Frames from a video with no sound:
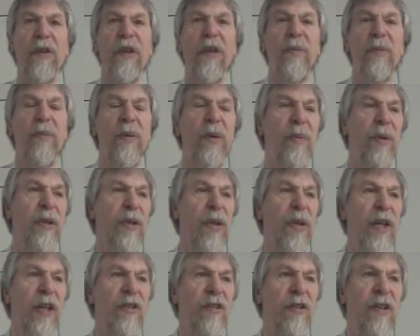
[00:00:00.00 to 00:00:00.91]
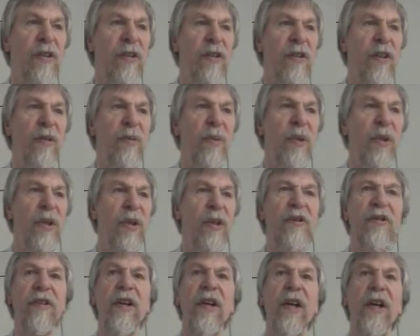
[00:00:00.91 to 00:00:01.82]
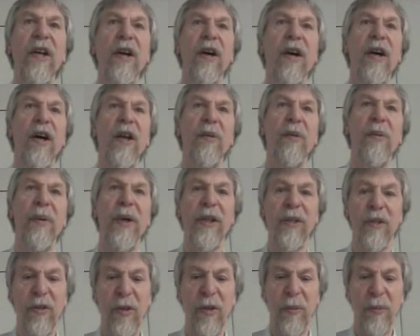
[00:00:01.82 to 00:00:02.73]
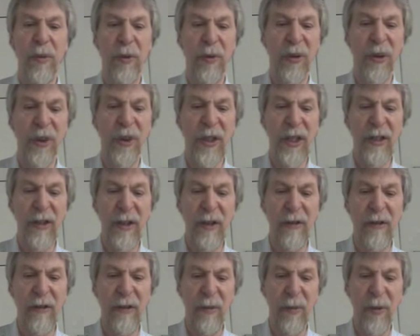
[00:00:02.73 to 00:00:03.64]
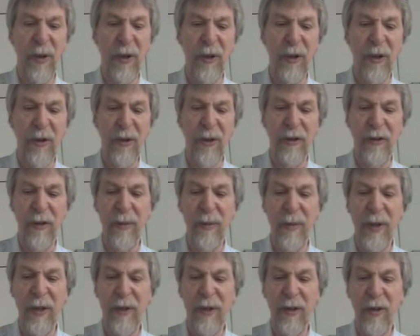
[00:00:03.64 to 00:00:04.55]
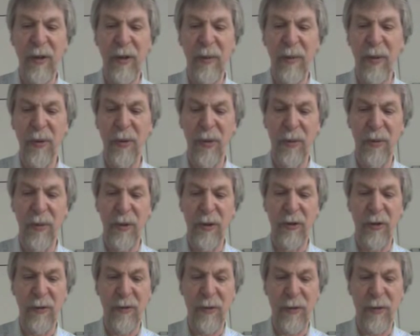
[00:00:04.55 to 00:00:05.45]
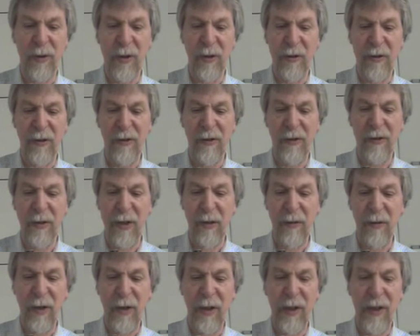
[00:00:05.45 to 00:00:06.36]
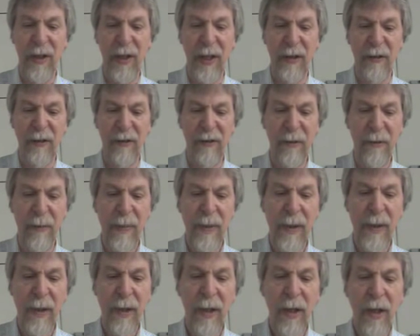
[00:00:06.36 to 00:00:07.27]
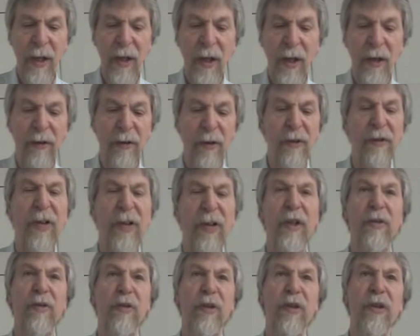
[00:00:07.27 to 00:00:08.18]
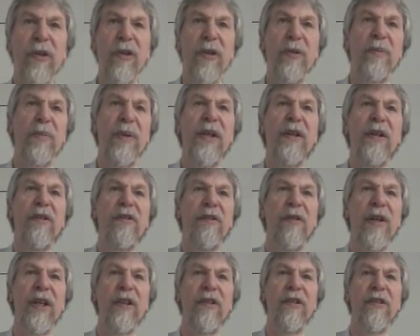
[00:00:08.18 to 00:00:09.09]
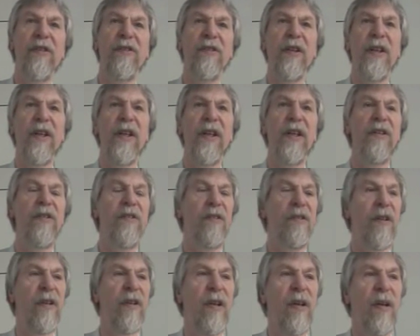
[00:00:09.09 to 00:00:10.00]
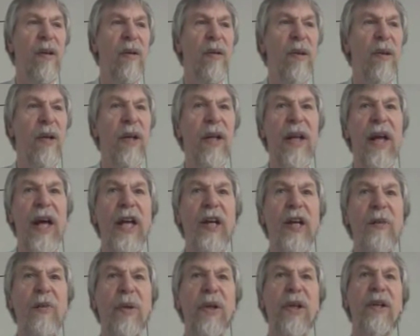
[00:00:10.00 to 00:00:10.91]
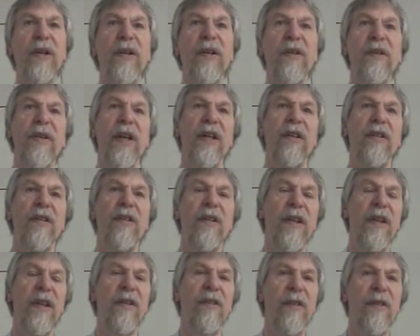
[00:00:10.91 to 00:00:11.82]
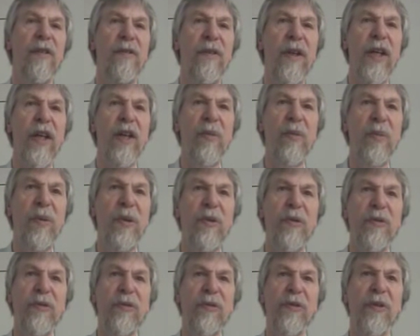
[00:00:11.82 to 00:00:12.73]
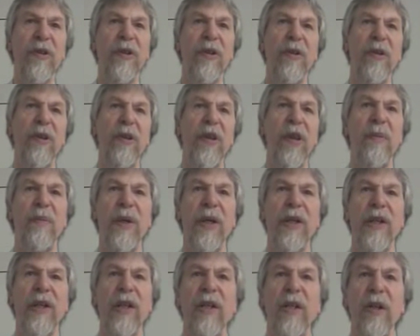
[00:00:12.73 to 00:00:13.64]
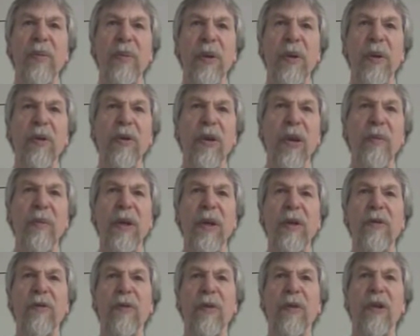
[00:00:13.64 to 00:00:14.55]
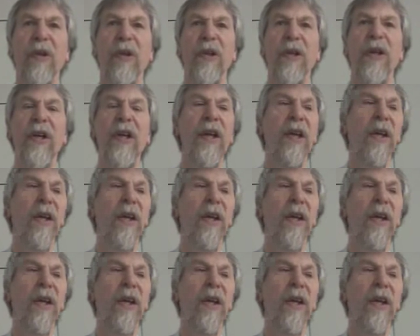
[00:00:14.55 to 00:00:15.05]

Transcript: an implementation that works on one computer and doesn't work on some other computer, which of course is not very nice. So therefore, pthreads is a library that is available for parallel programming, for